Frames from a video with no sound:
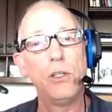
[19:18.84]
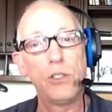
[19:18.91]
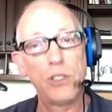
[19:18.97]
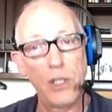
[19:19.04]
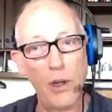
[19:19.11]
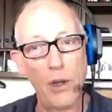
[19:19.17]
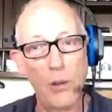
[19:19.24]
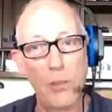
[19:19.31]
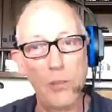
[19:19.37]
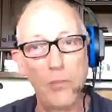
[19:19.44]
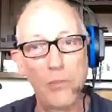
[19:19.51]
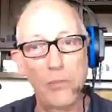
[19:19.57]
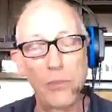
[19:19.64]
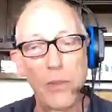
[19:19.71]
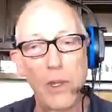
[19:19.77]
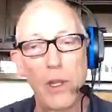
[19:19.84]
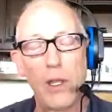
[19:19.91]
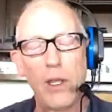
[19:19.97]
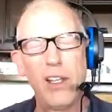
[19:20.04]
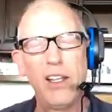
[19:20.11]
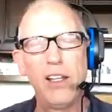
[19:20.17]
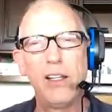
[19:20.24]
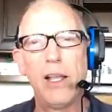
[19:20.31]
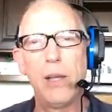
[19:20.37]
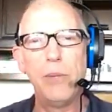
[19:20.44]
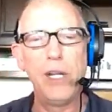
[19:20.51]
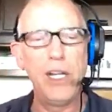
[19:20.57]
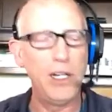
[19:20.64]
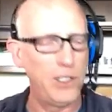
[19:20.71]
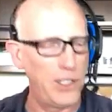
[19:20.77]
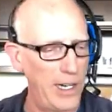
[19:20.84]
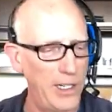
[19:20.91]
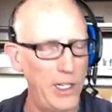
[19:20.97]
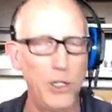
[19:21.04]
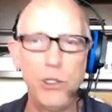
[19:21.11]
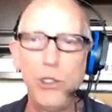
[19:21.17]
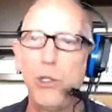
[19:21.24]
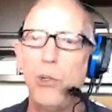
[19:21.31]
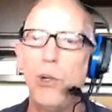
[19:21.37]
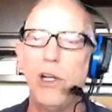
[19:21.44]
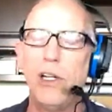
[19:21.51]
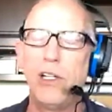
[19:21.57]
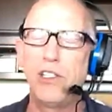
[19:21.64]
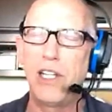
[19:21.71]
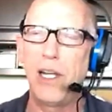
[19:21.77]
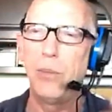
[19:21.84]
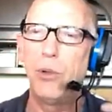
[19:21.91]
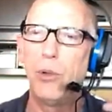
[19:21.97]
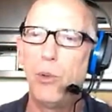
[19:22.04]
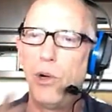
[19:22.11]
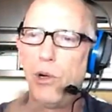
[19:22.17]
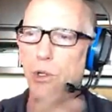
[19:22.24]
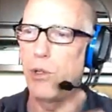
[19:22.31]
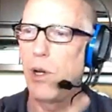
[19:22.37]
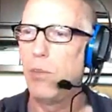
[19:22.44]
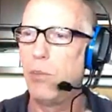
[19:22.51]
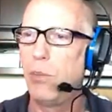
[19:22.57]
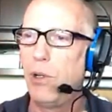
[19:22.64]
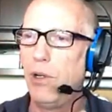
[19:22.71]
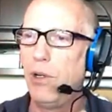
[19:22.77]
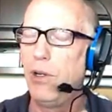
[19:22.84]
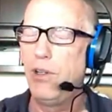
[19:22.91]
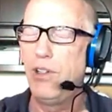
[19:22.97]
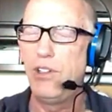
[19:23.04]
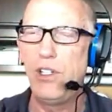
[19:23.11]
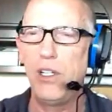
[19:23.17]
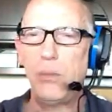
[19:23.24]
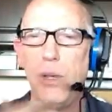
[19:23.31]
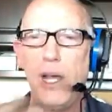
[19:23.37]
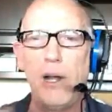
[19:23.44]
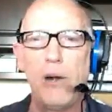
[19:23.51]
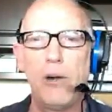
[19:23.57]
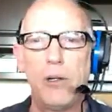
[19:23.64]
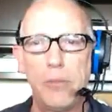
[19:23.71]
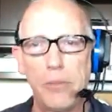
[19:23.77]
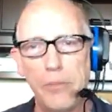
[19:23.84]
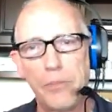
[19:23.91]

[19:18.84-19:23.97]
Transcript: So, let me take you to an example where Trump did better.